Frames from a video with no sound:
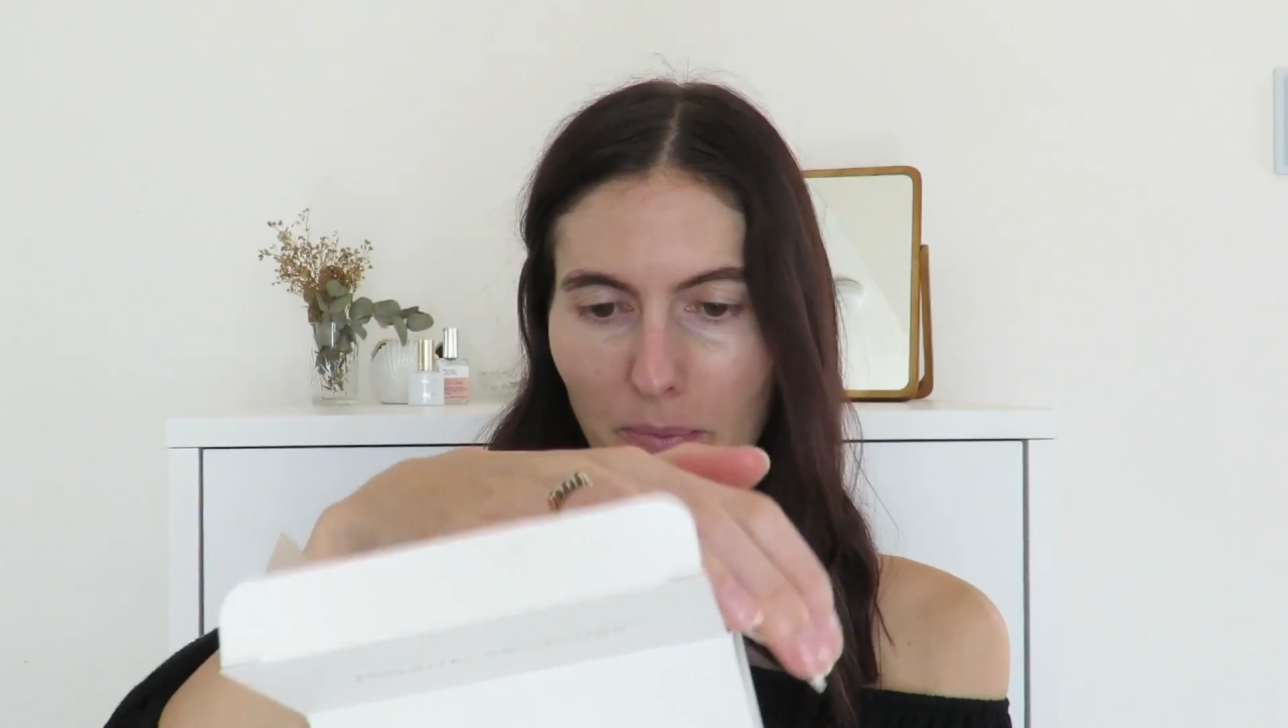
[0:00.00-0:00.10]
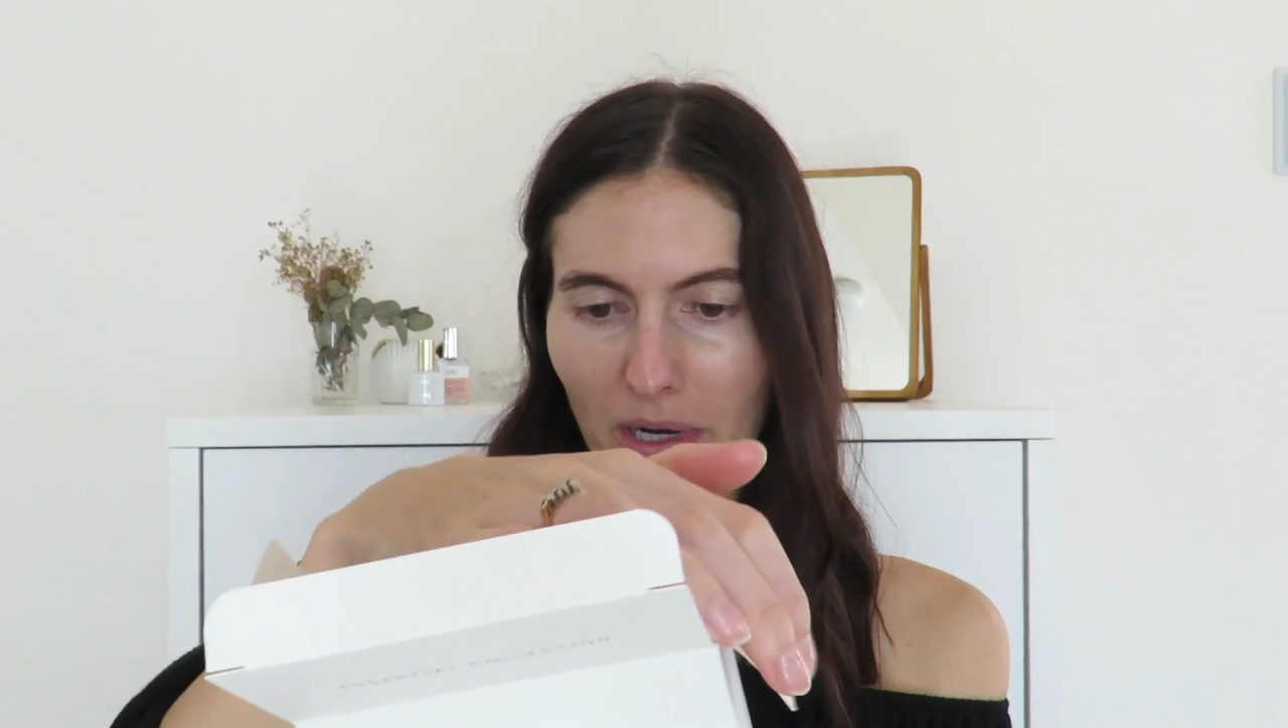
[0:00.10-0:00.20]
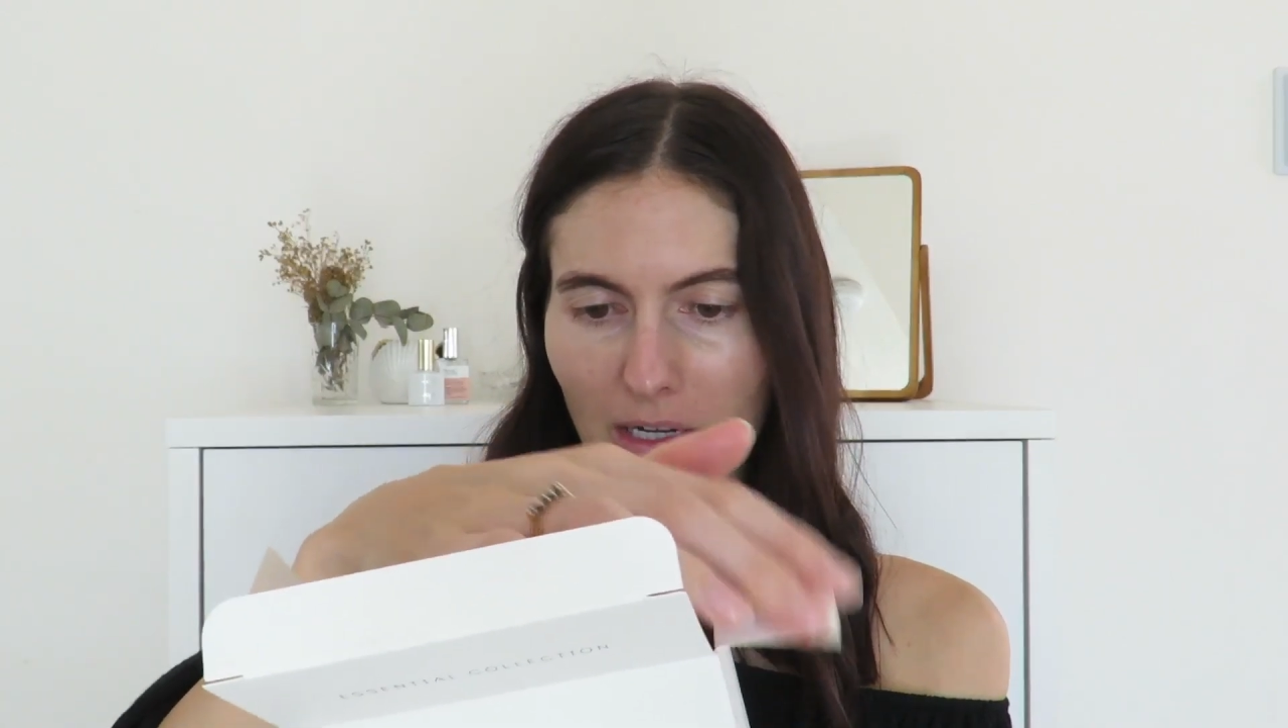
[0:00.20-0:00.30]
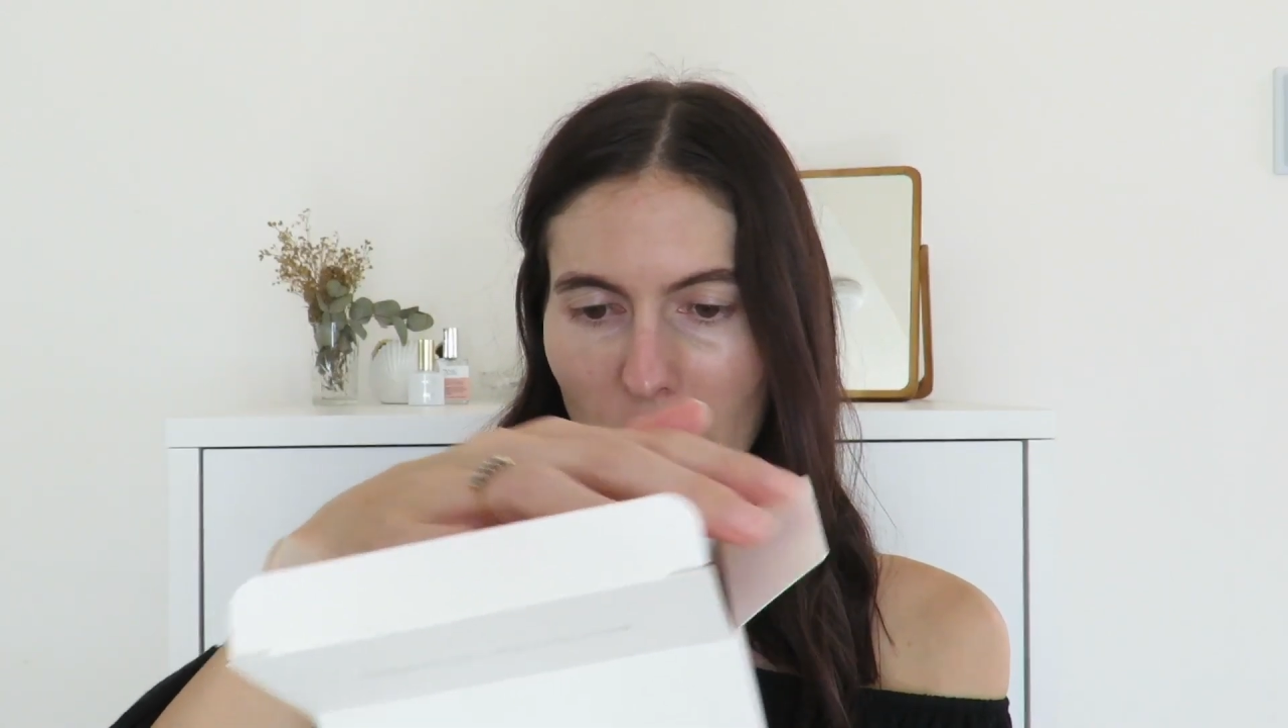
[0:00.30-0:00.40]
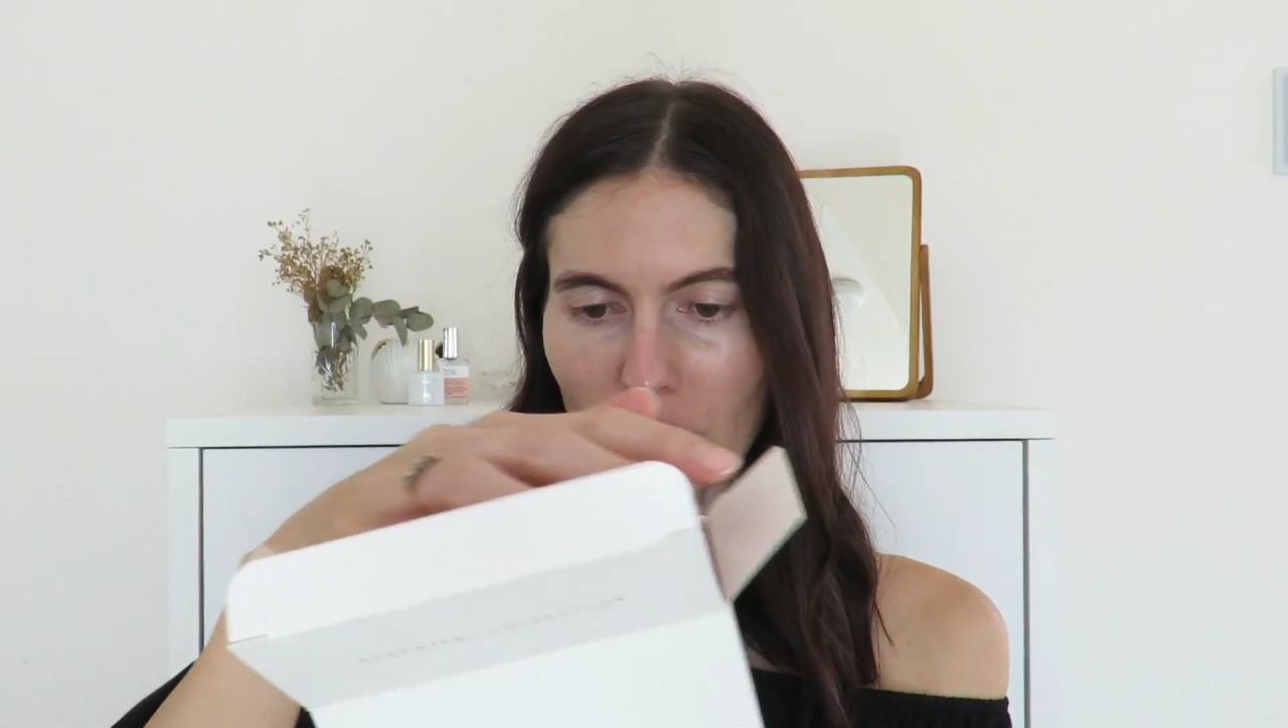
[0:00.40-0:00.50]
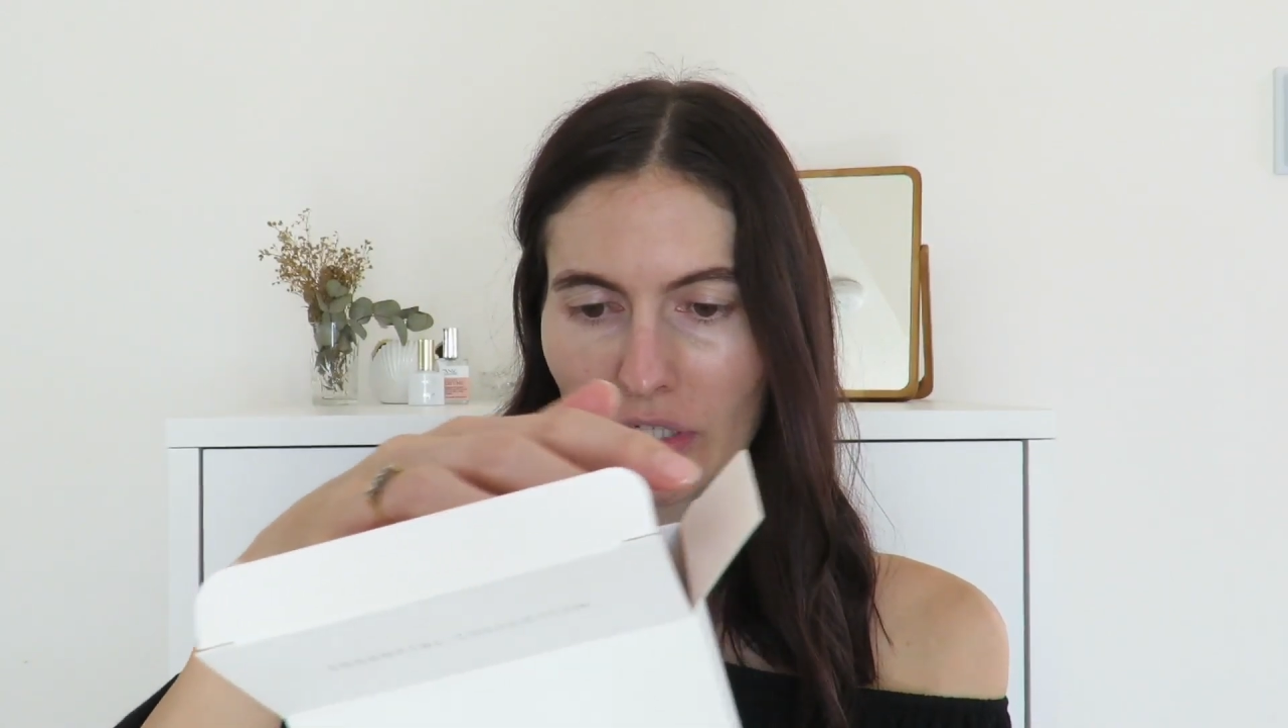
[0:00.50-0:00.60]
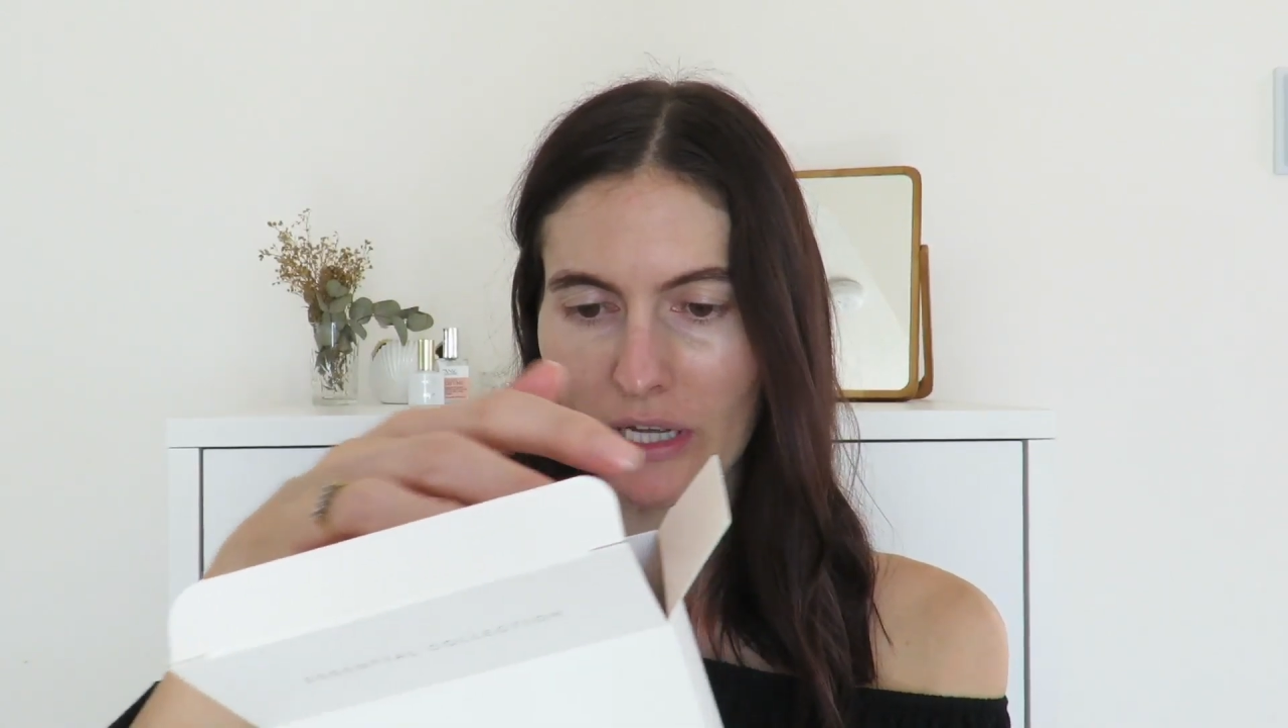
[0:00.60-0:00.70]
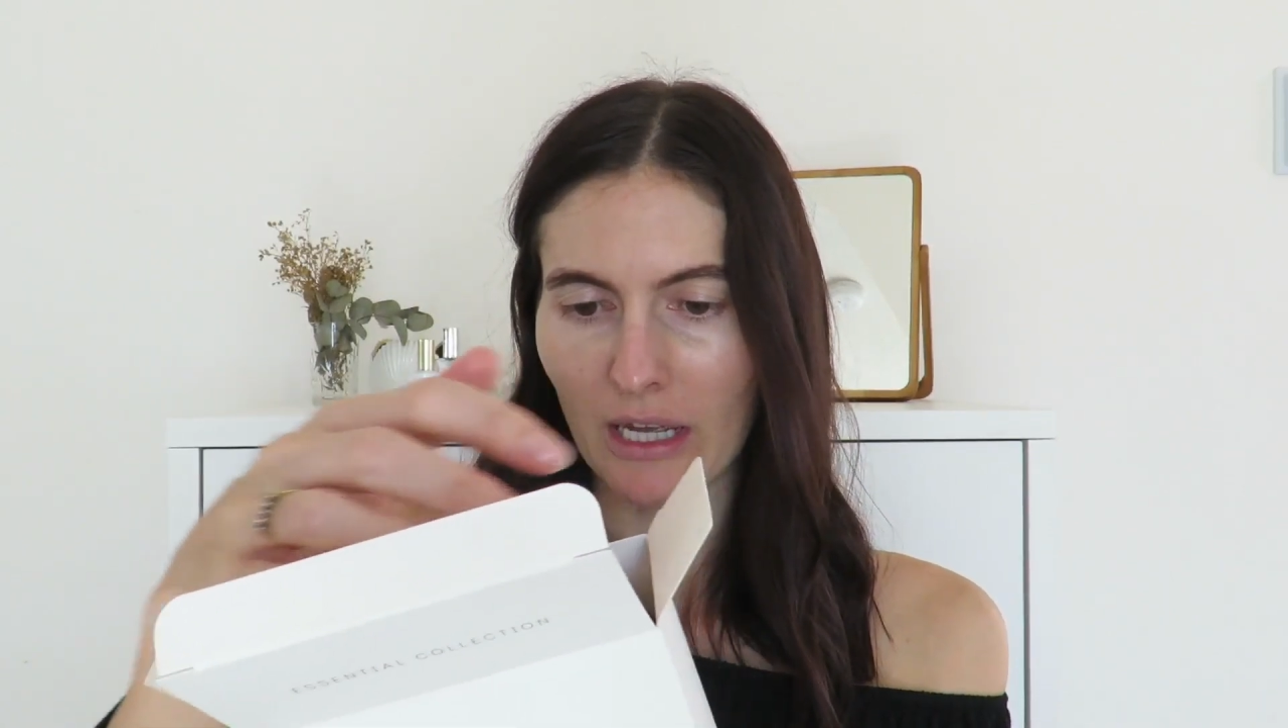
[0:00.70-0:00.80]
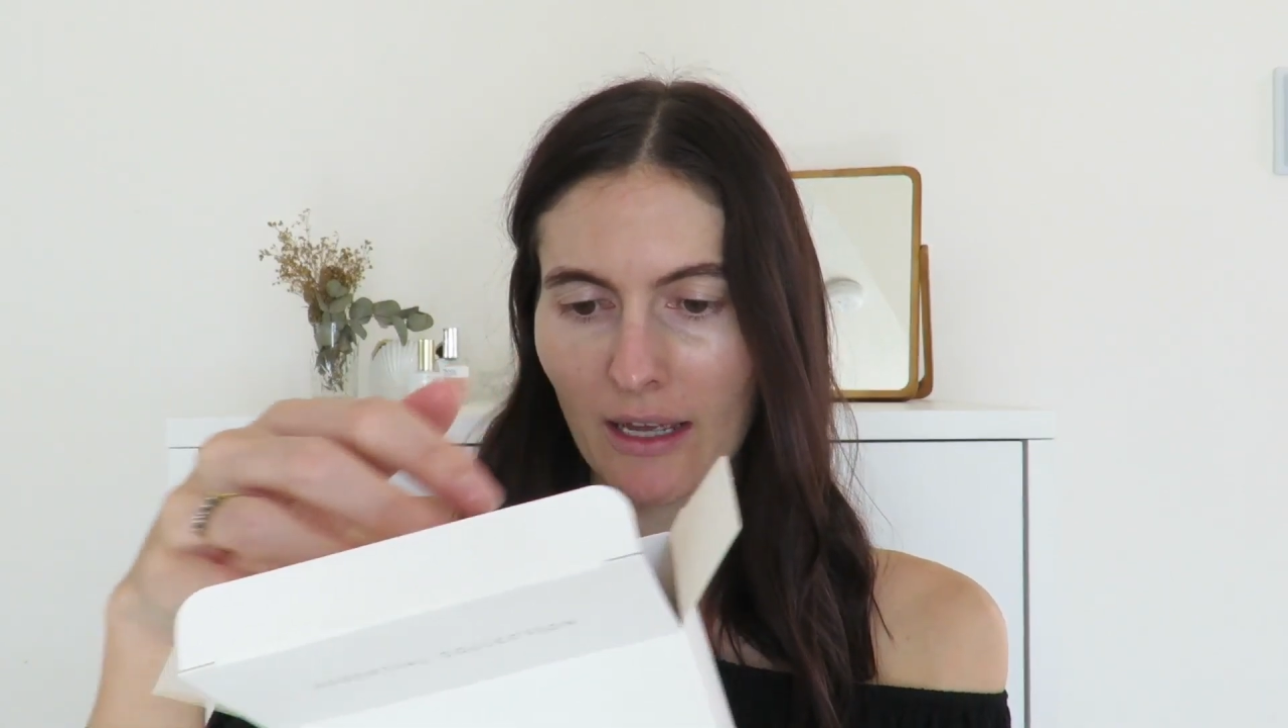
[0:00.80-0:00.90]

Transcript: brush,